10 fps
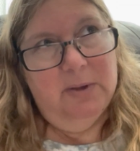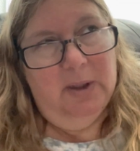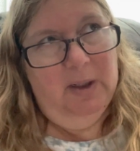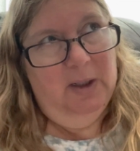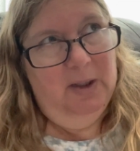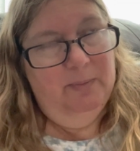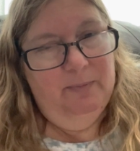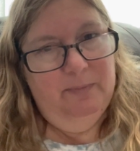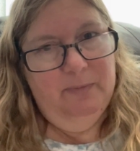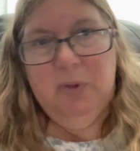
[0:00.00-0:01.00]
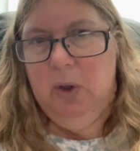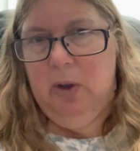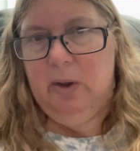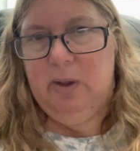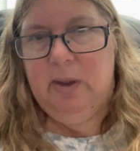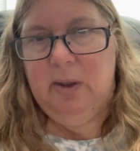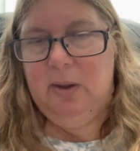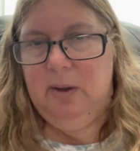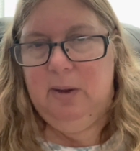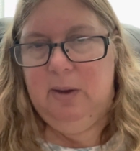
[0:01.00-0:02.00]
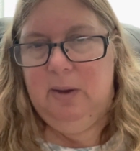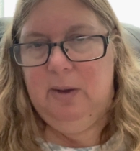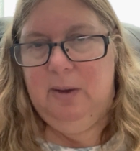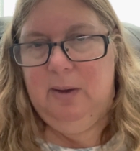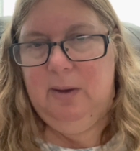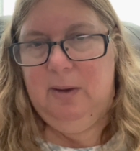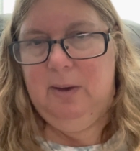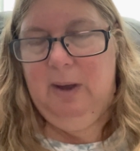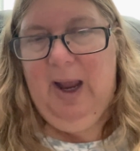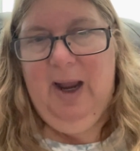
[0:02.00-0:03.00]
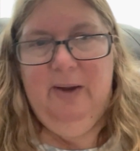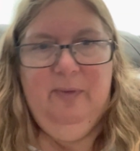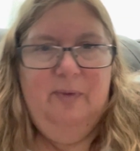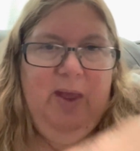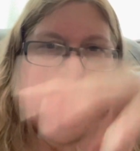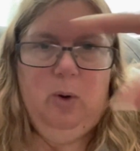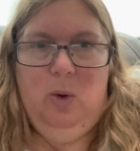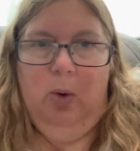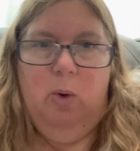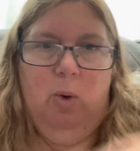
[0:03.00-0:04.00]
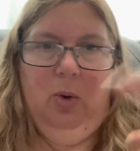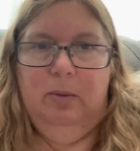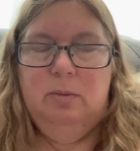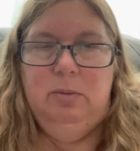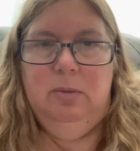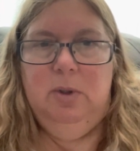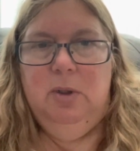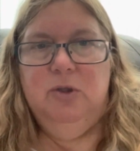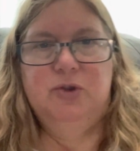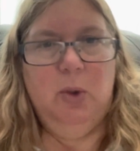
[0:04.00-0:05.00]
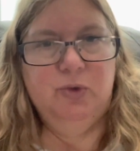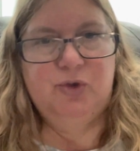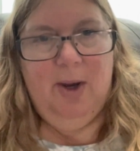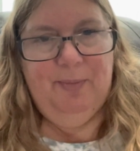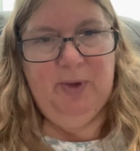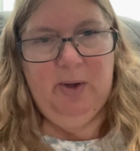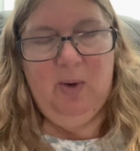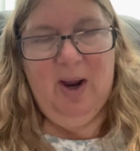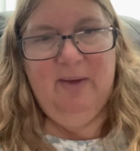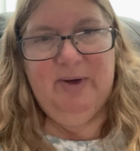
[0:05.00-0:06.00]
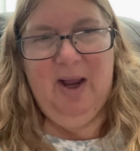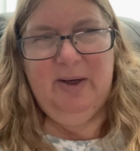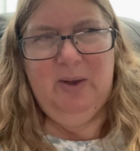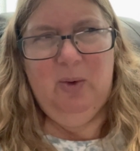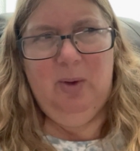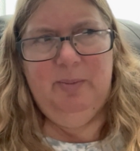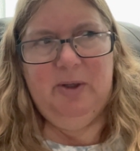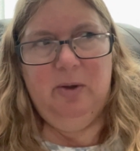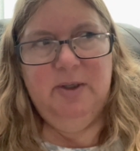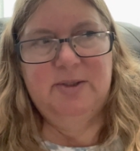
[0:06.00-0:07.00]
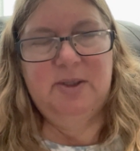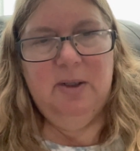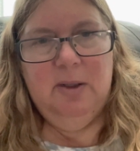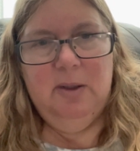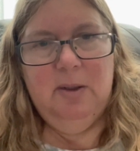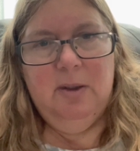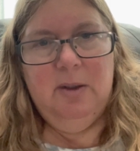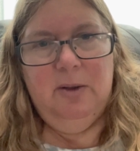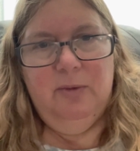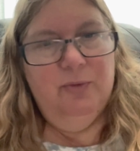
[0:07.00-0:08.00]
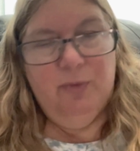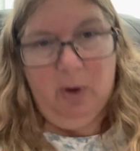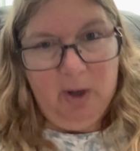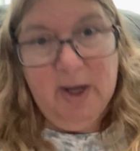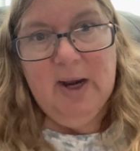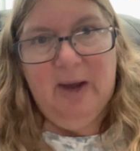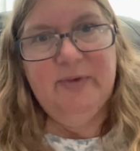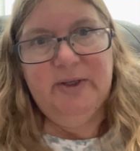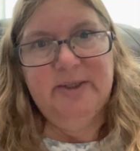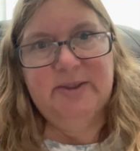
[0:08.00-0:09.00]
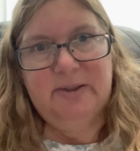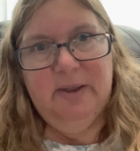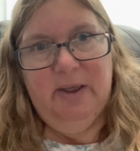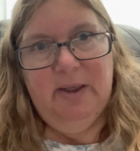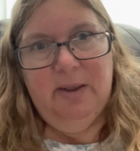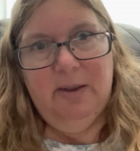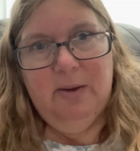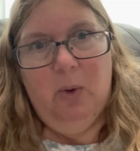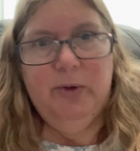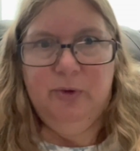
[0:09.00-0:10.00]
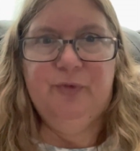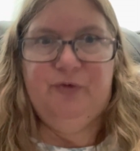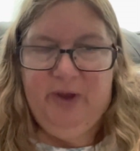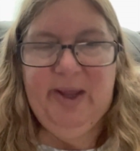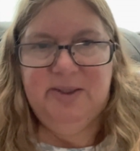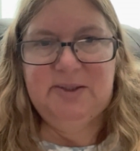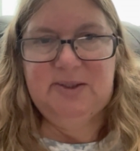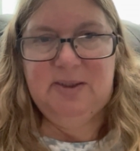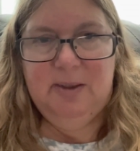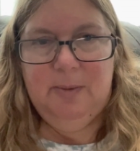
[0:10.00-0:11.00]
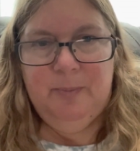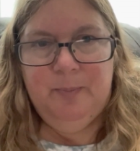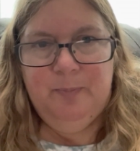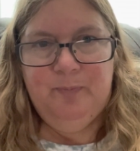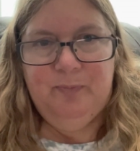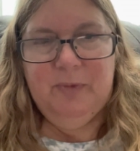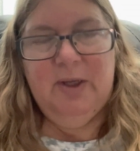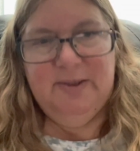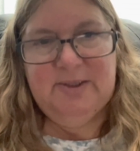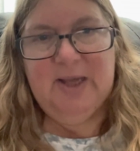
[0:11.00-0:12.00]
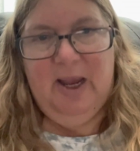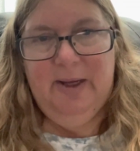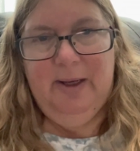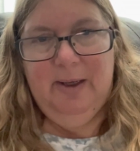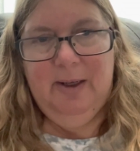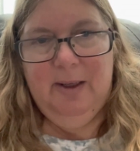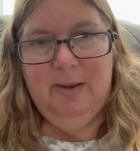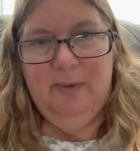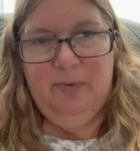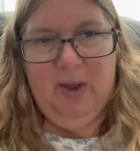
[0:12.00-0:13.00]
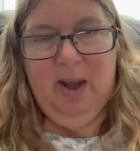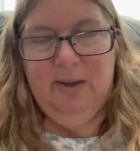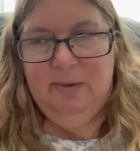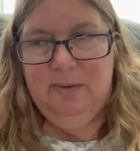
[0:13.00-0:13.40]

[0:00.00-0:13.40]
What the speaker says: look at that whole soul trap thing or having Howdy on, because it obviously on your face is saying that